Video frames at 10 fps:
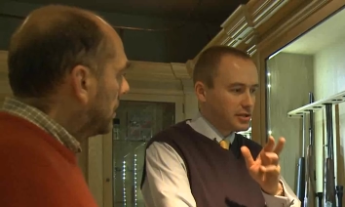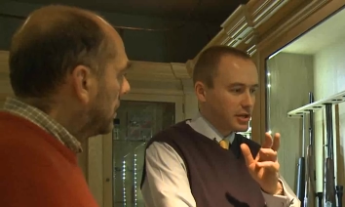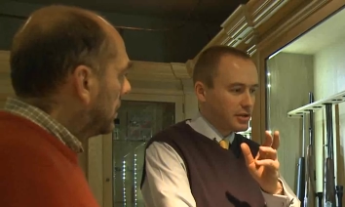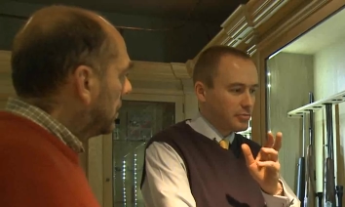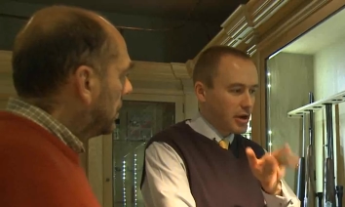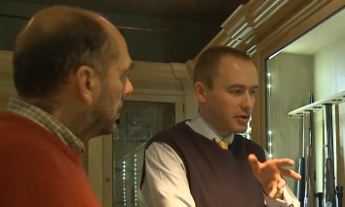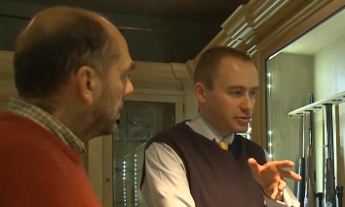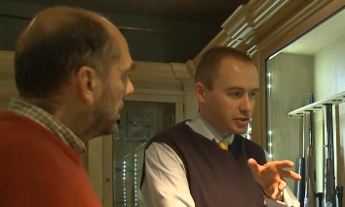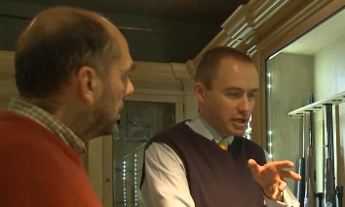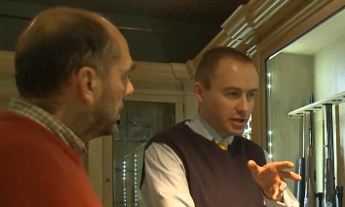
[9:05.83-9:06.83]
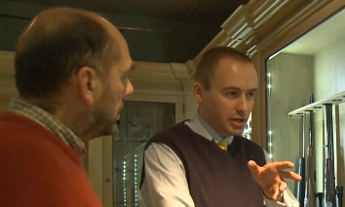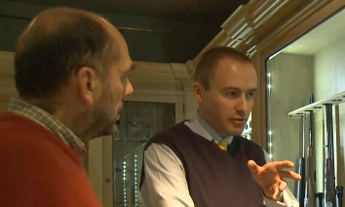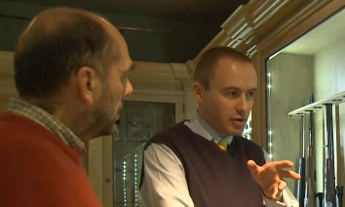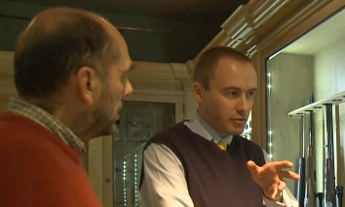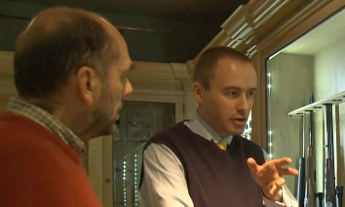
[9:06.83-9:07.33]
Speaker 1: Then the Mausers had their
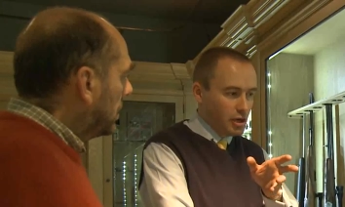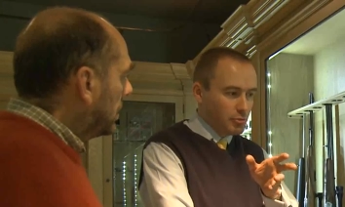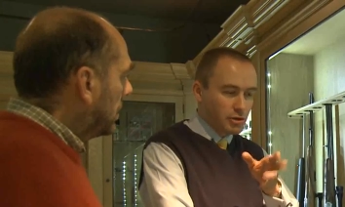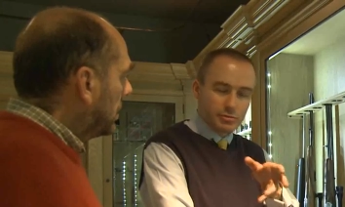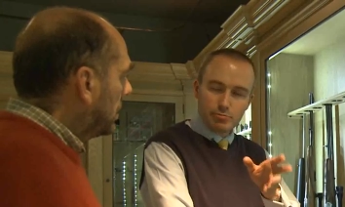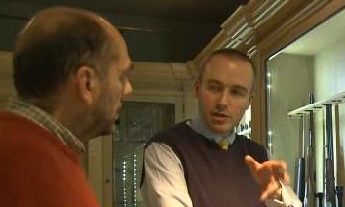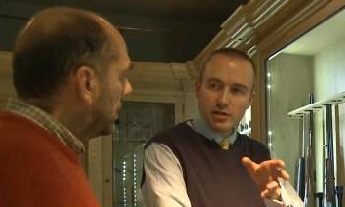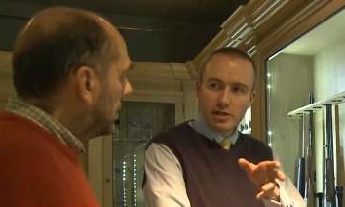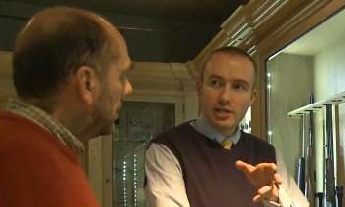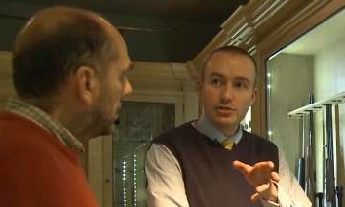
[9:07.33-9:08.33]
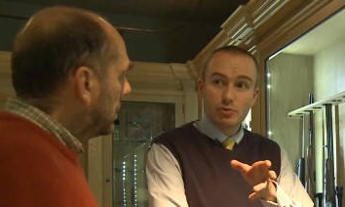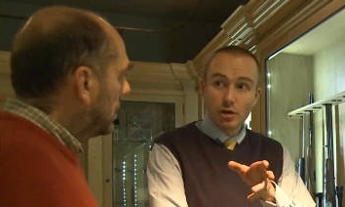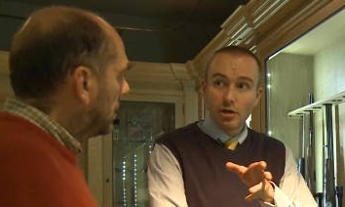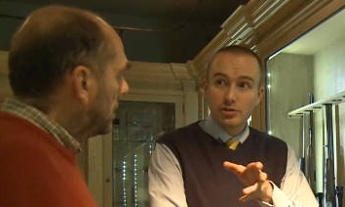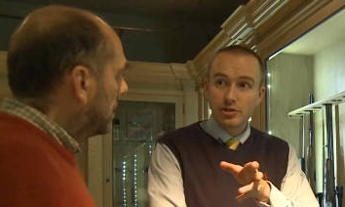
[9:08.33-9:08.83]
own. But many of the ledgers were
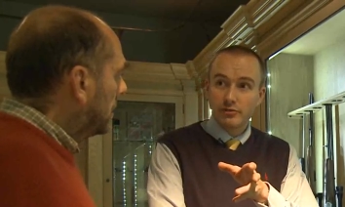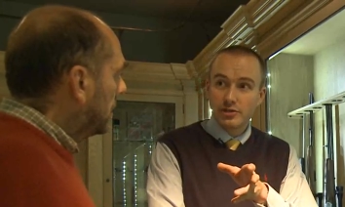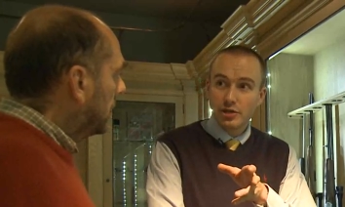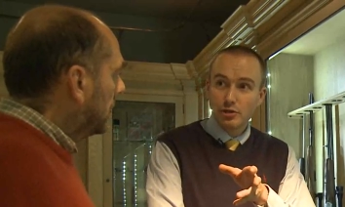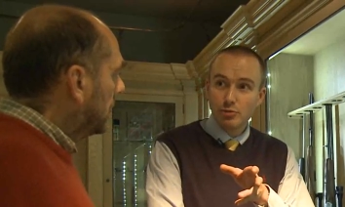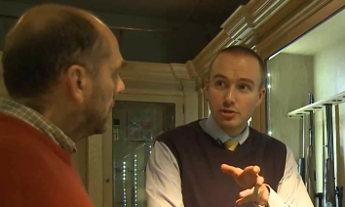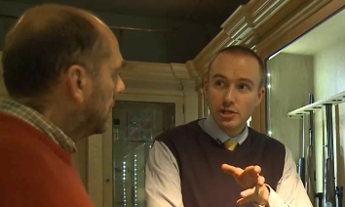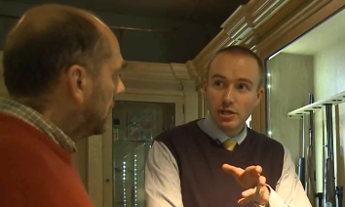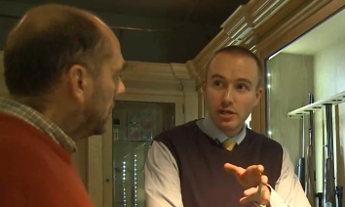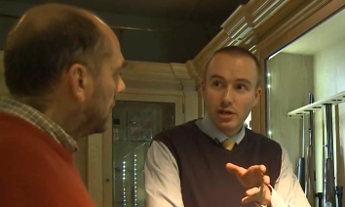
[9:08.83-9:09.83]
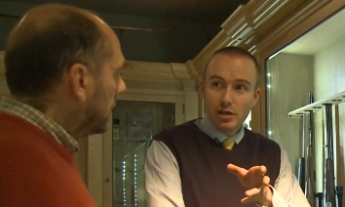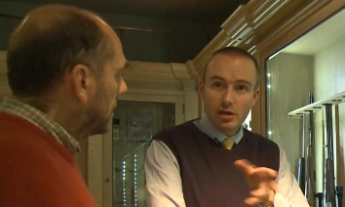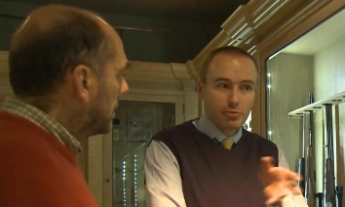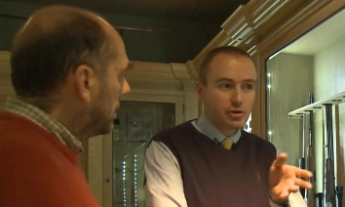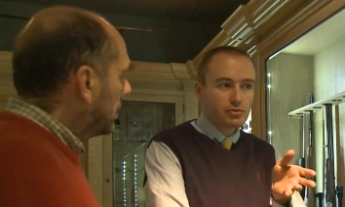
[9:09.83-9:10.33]
lost over time, you see. Yeah.
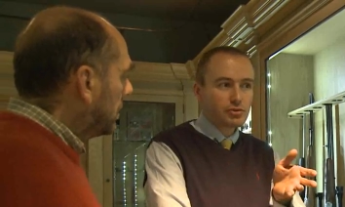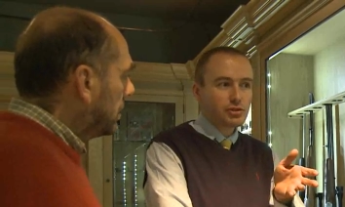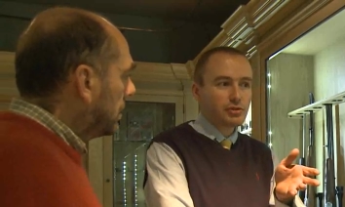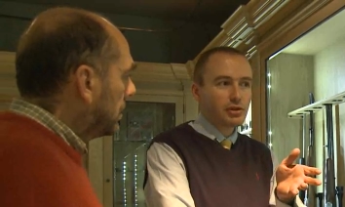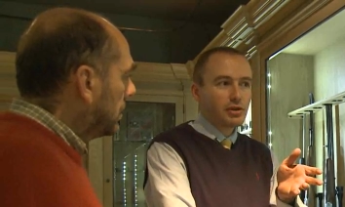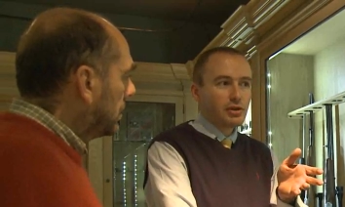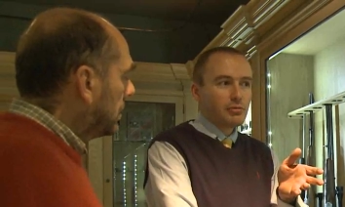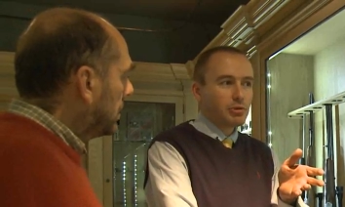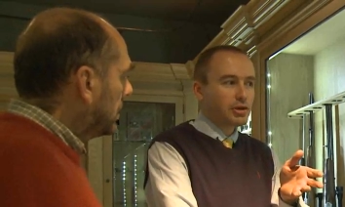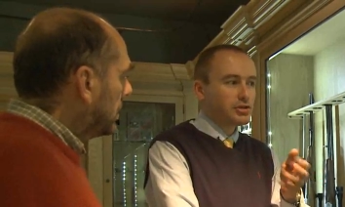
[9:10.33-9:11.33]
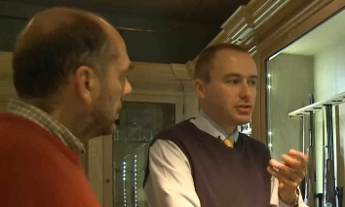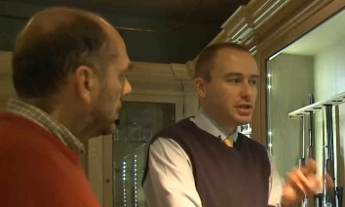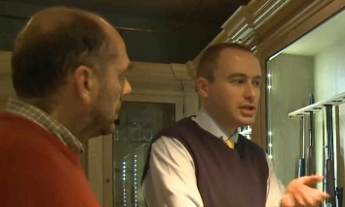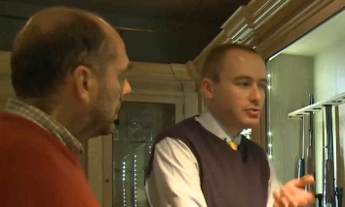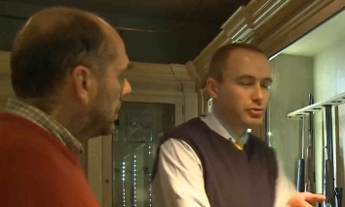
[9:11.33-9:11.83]
And because also that, because
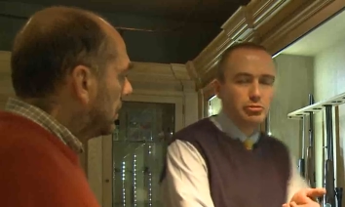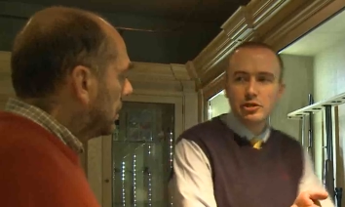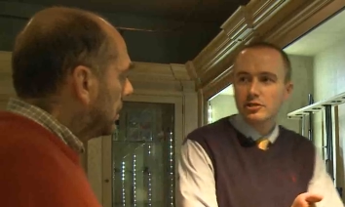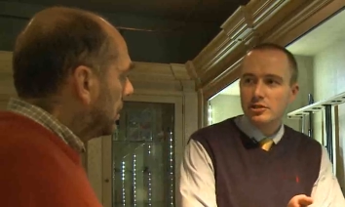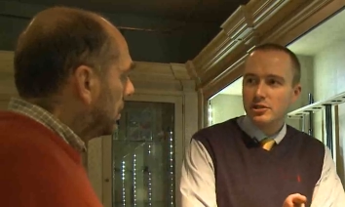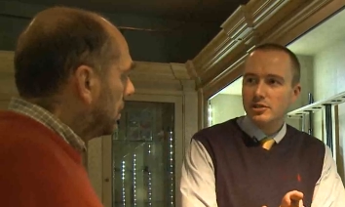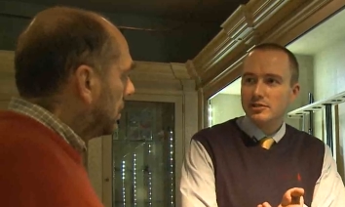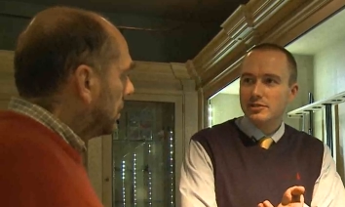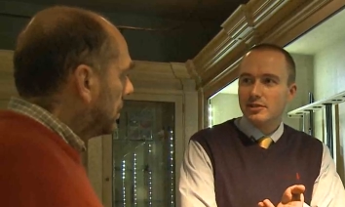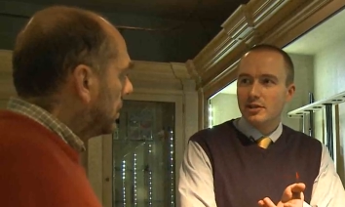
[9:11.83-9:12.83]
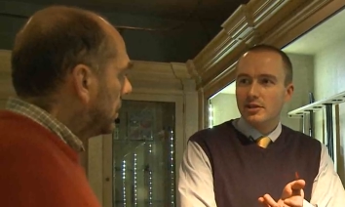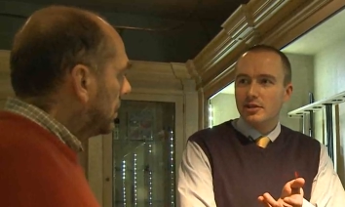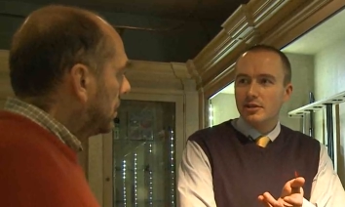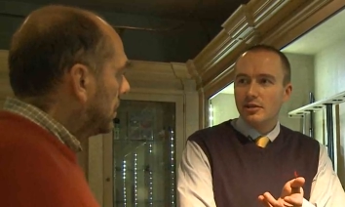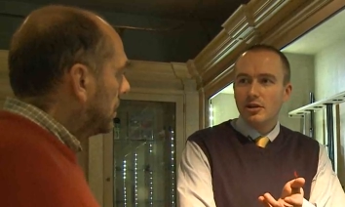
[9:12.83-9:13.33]
these were businesses.
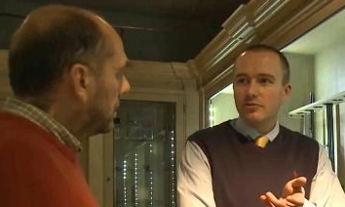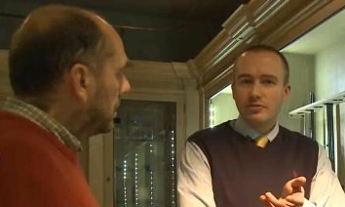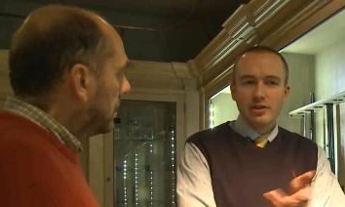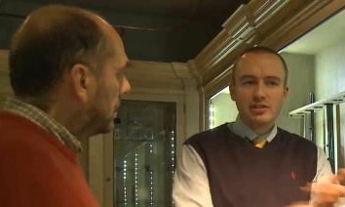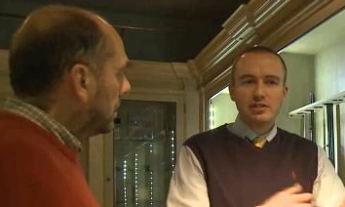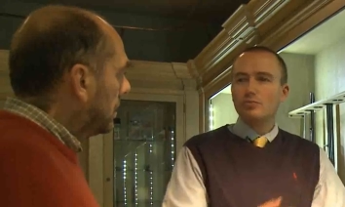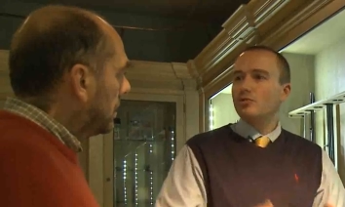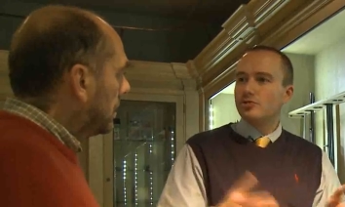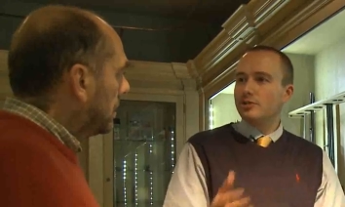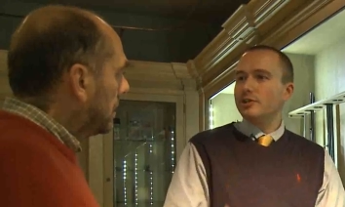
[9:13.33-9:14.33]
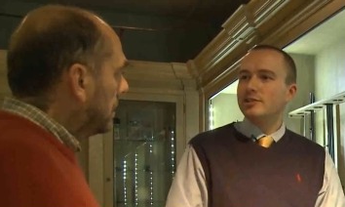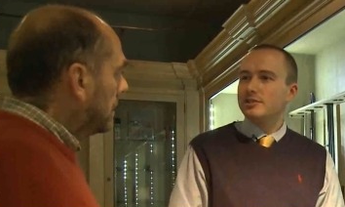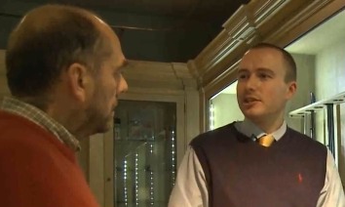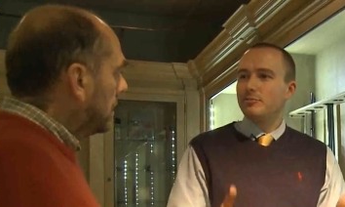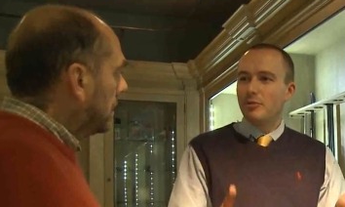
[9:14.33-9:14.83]
After X's, it didn't
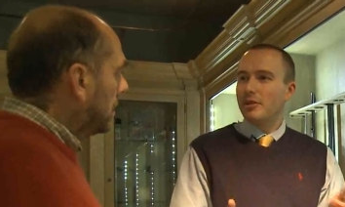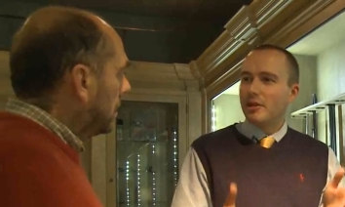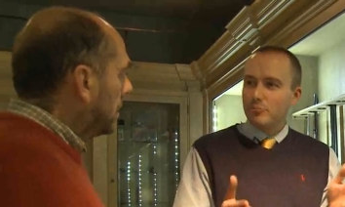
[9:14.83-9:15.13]
seem probably that